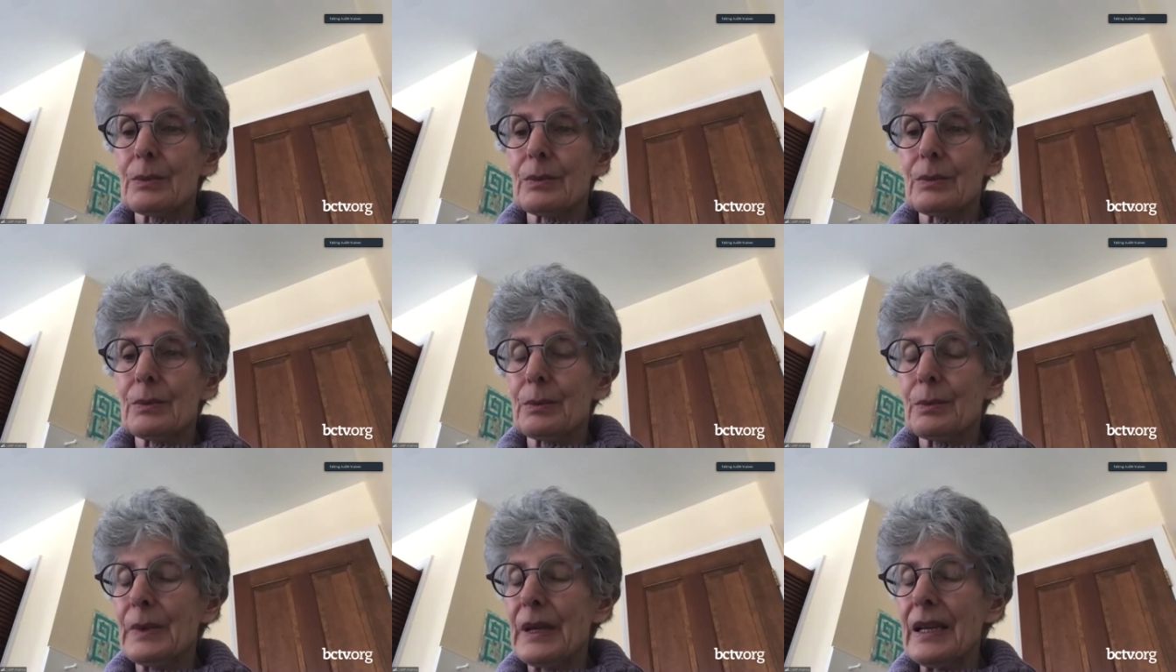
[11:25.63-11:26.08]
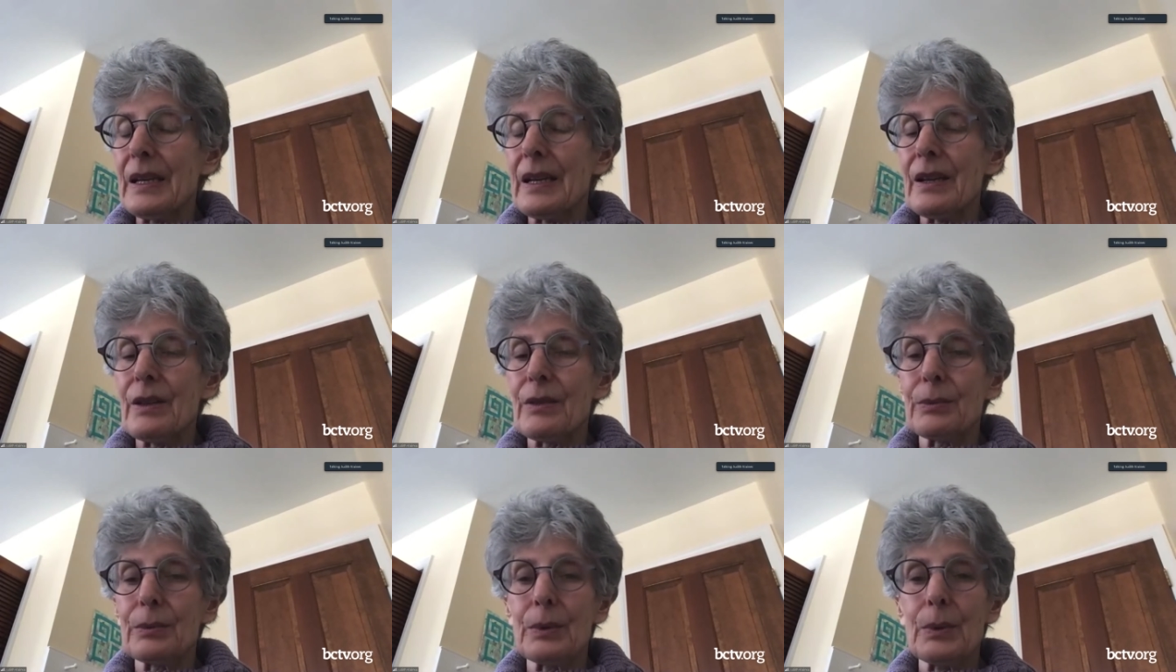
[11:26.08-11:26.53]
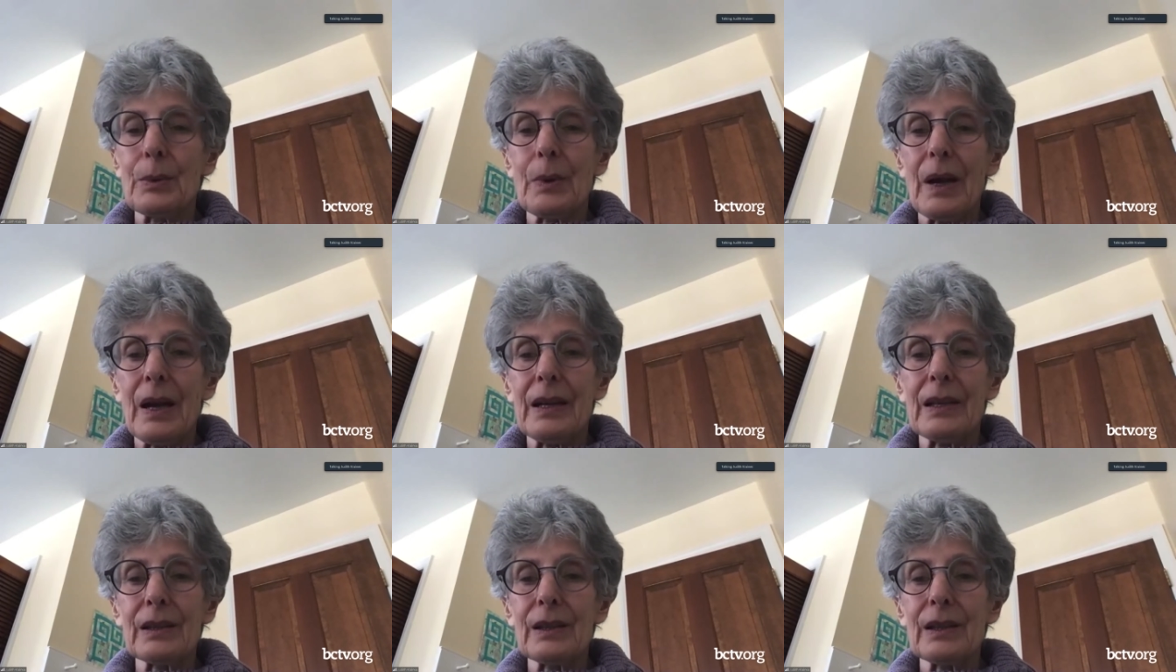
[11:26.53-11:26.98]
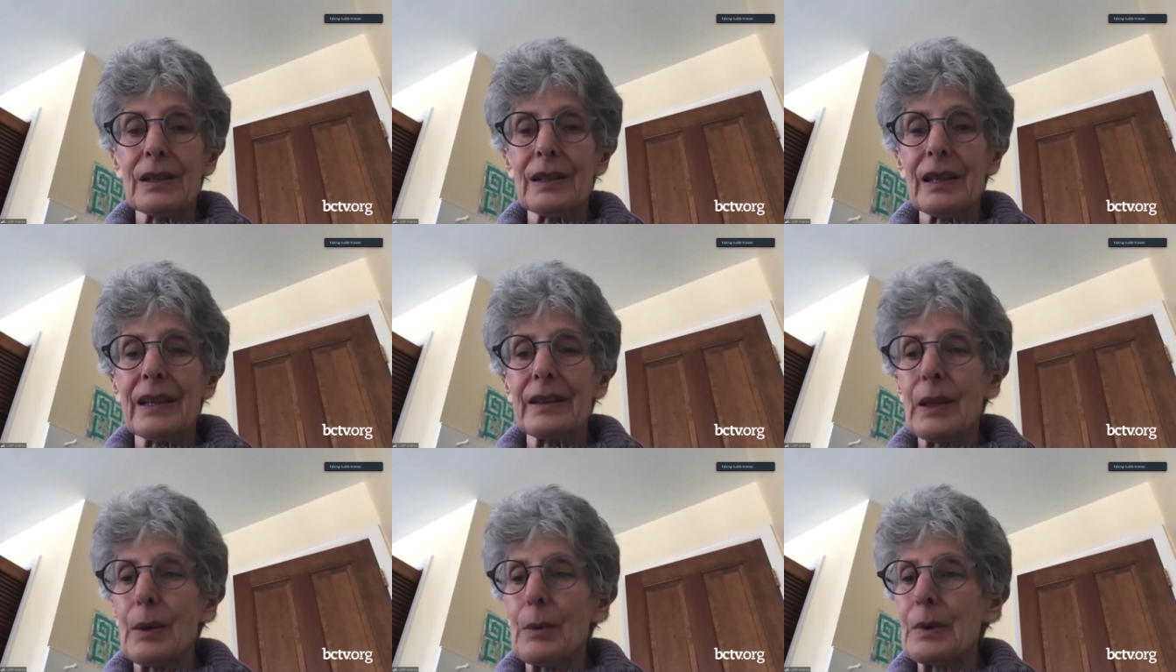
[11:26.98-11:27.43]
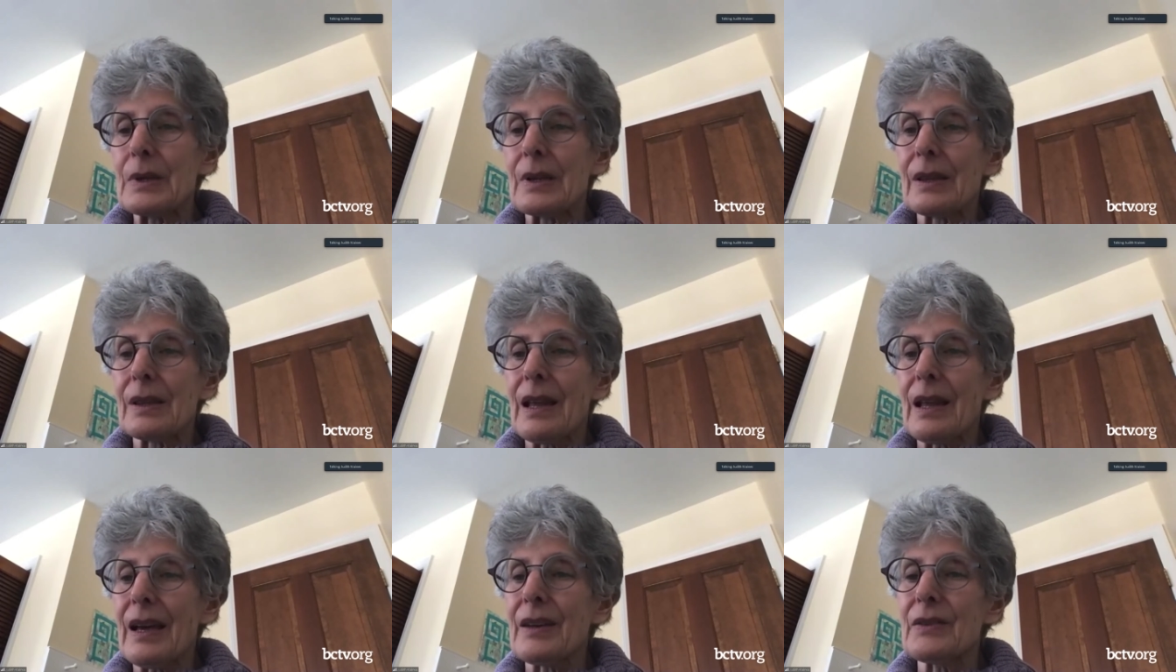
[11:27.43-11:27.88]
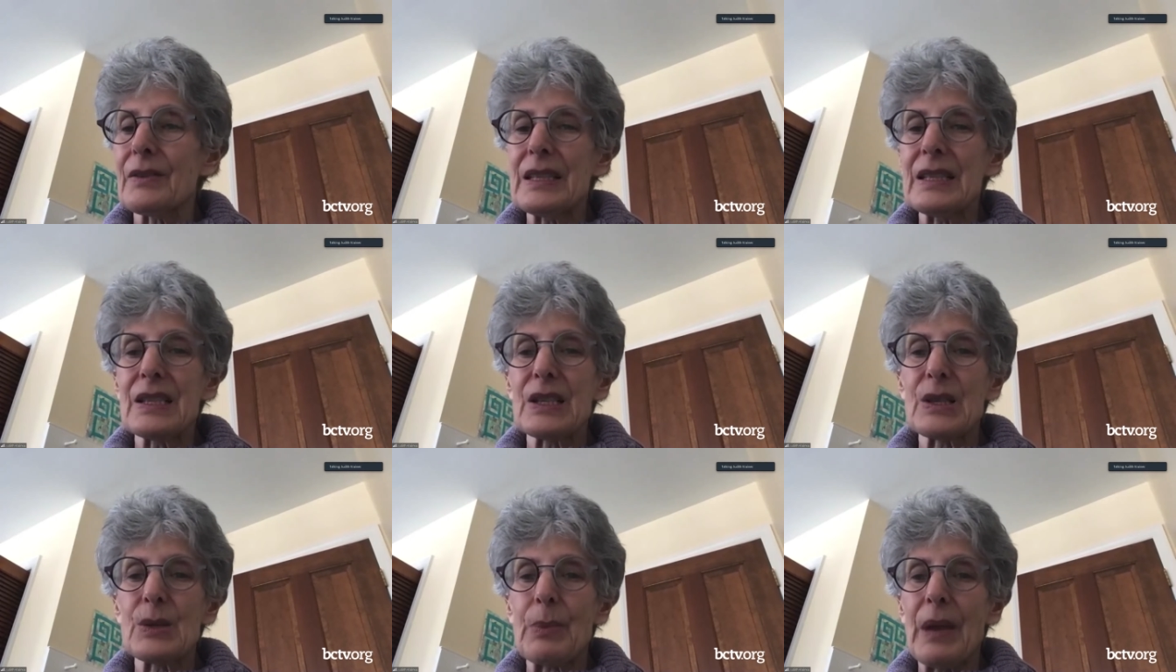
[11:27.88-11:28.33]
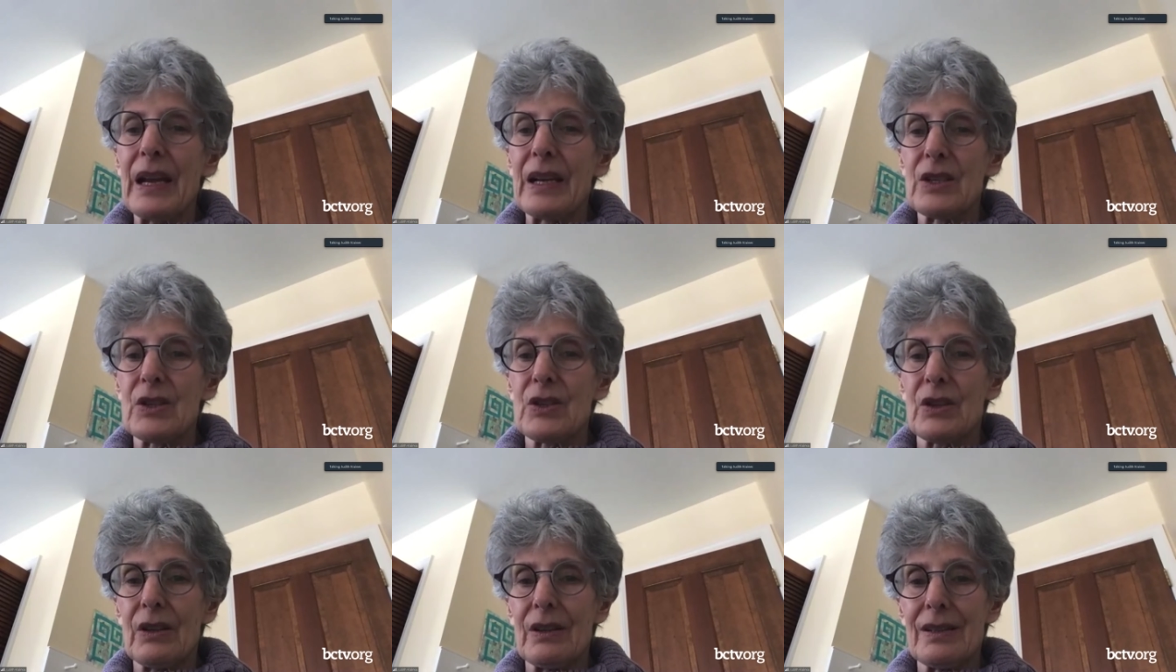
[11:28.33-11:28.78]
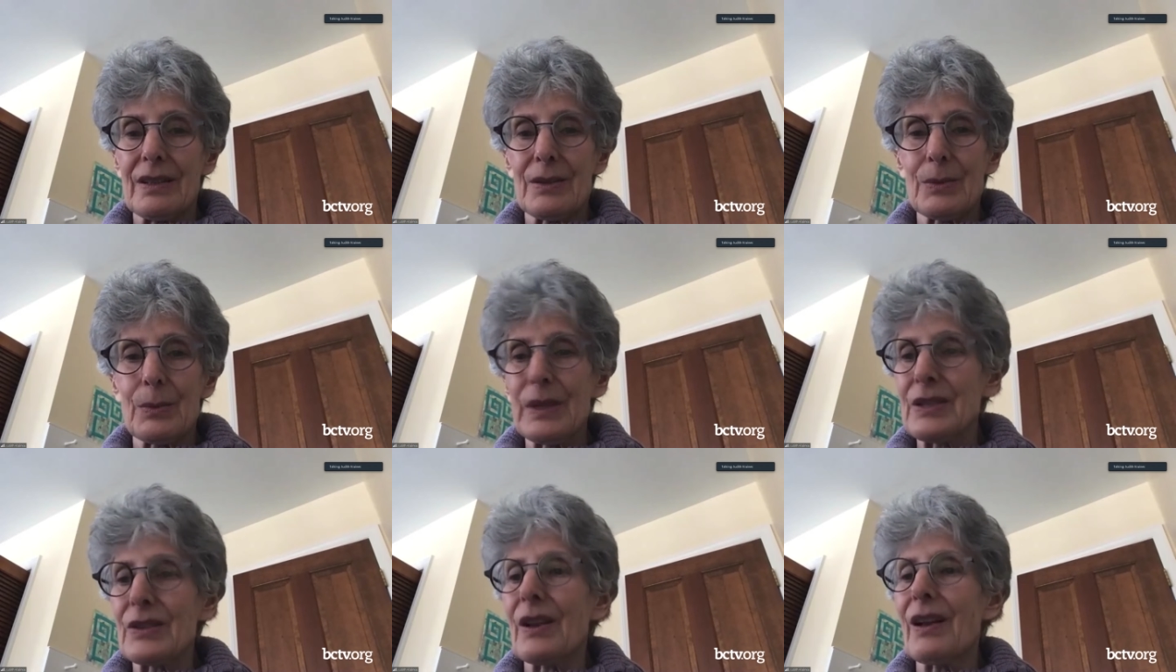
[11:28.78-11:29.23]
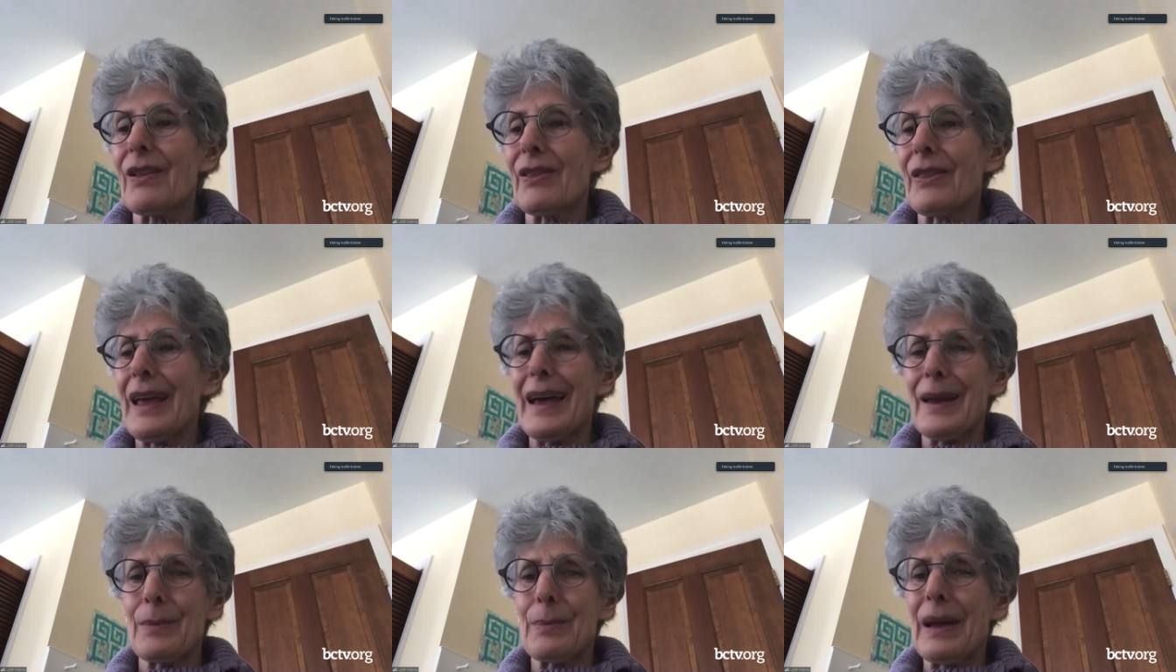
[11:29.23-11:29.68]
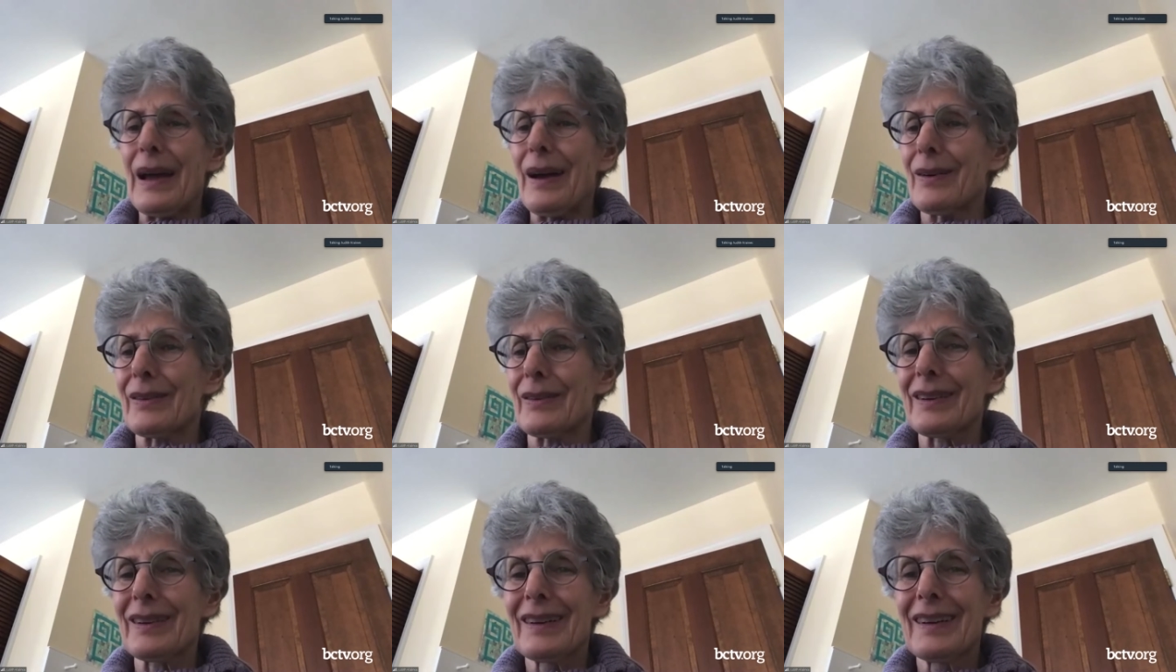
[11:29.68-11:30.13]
Reading through, it looked like there were a lot of inspections. What's all that about?